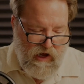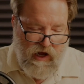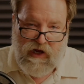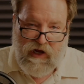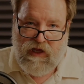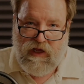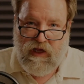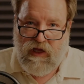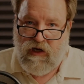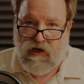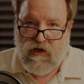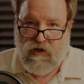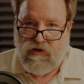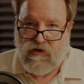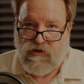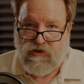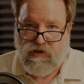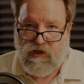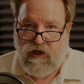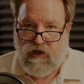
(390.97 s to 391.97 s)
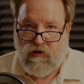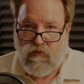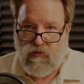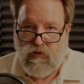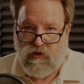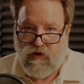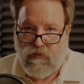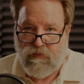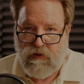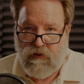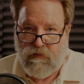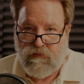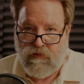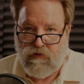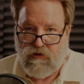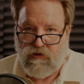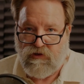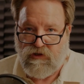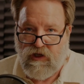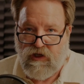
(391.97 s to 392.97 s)
I can't understand what the people
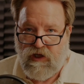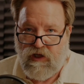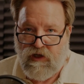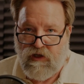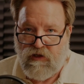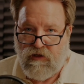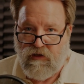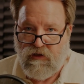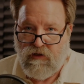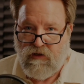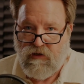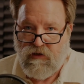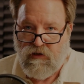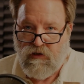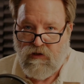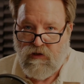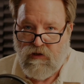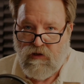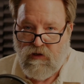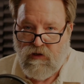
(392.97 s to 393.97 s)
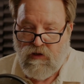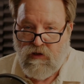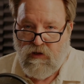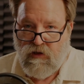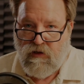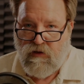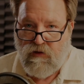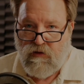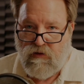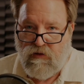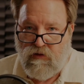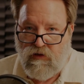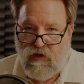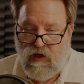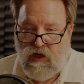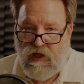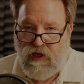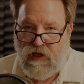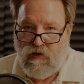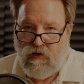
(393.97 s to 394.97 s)
are saying. The
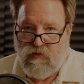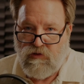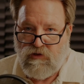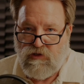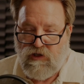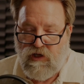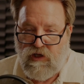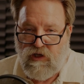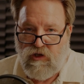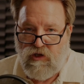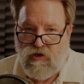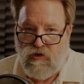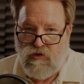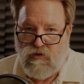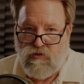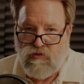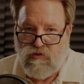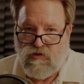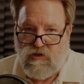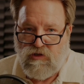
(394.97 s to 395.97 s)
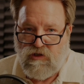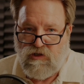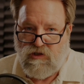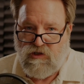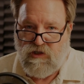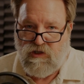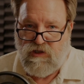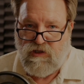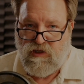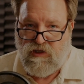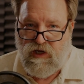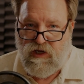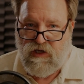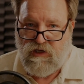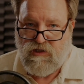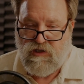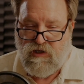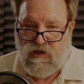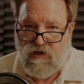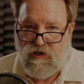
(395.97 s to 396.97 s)
language they use, the
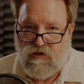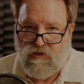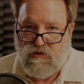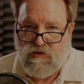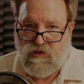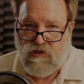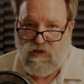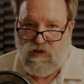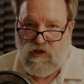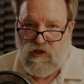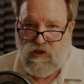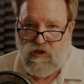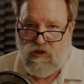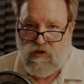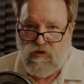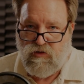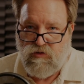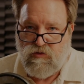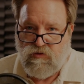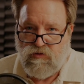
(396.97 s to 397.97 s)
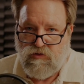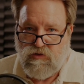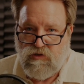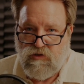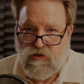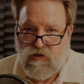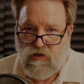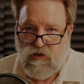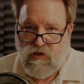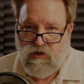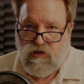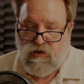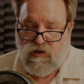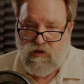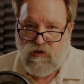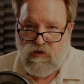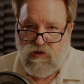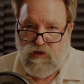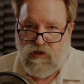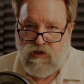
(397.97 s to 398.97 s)
syntax errors that they use,
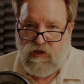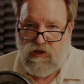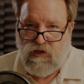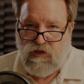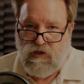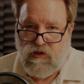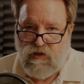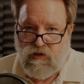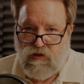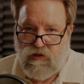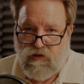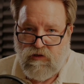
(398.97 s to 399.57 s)
the